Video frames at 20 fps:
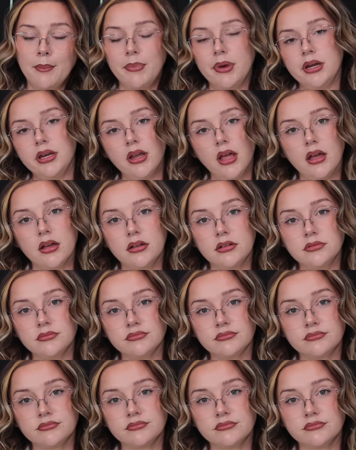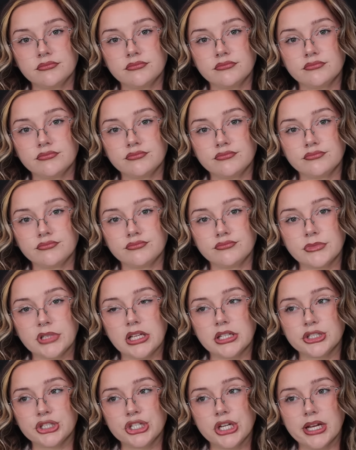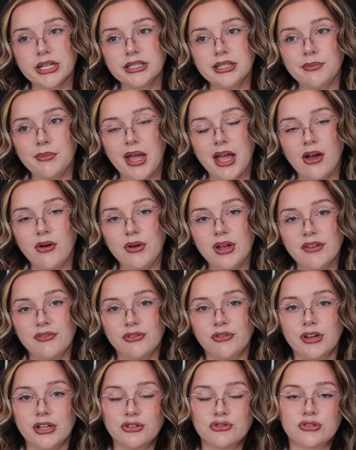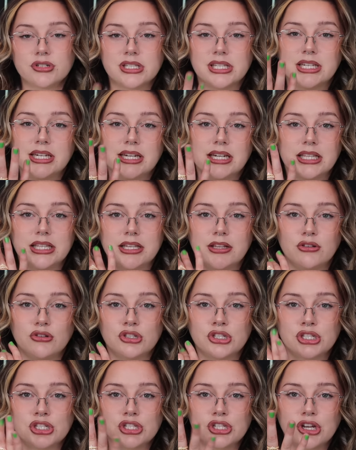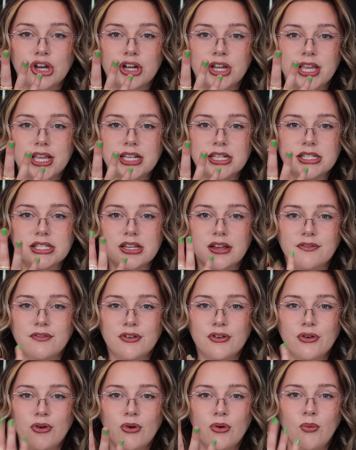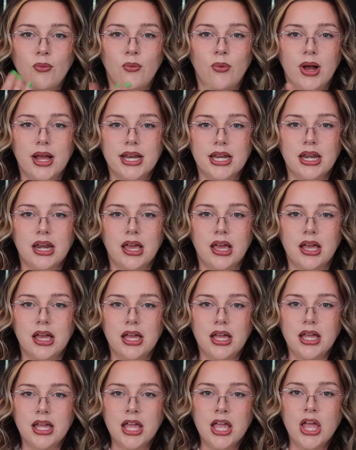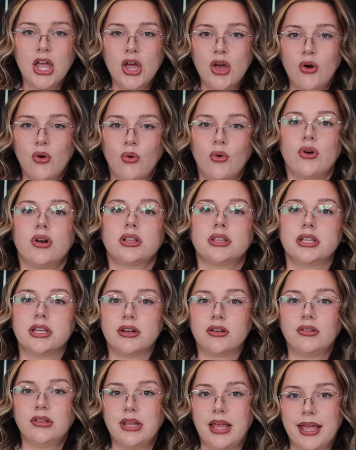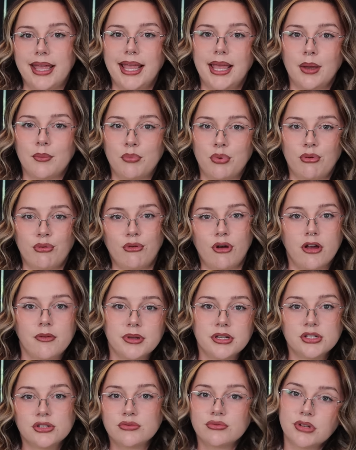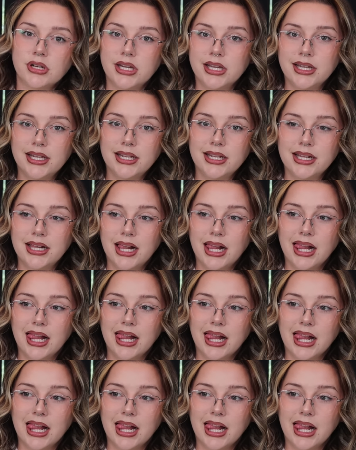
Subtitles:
But yeah, check them out if you're interested in a little stocking stuffer or whatnot, or a little like promise ring.